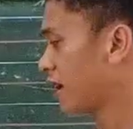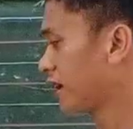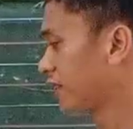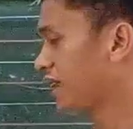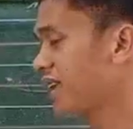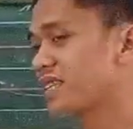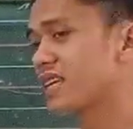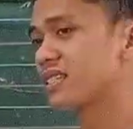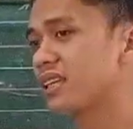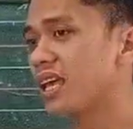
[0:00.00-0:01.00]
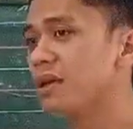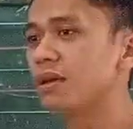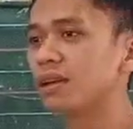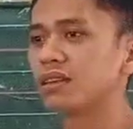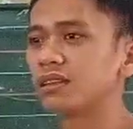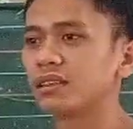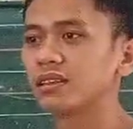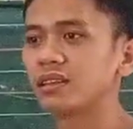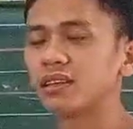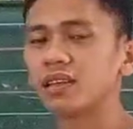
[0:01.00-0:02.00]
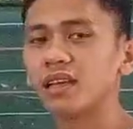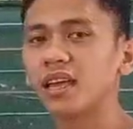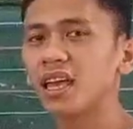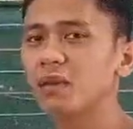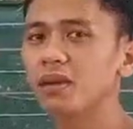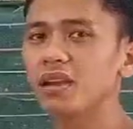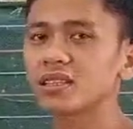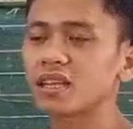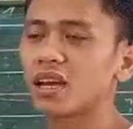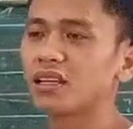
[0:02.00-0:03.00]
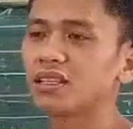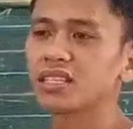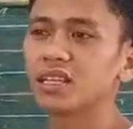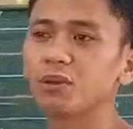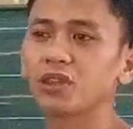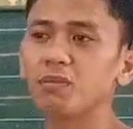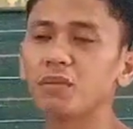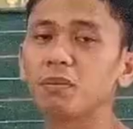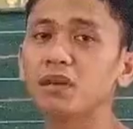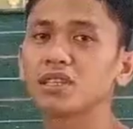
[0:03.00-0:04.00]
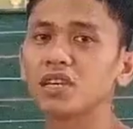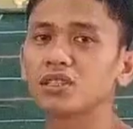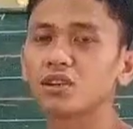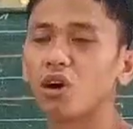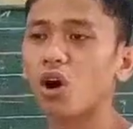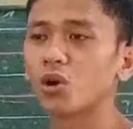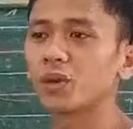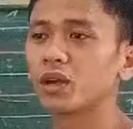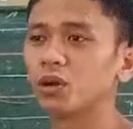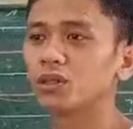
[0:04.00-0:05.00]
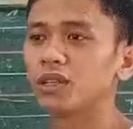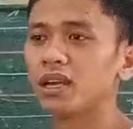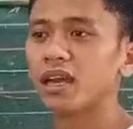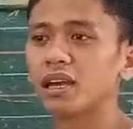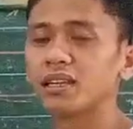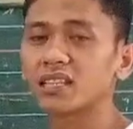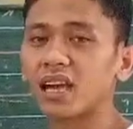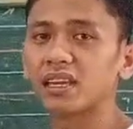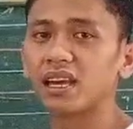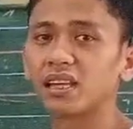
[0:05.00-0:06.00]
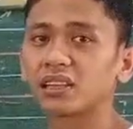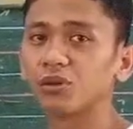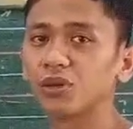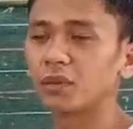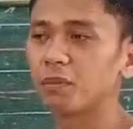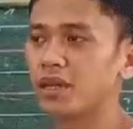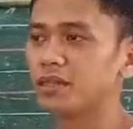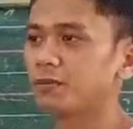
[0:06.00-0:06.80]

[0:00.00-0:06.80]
The next is email. Email is a distributed message, or we call this an electronic mail.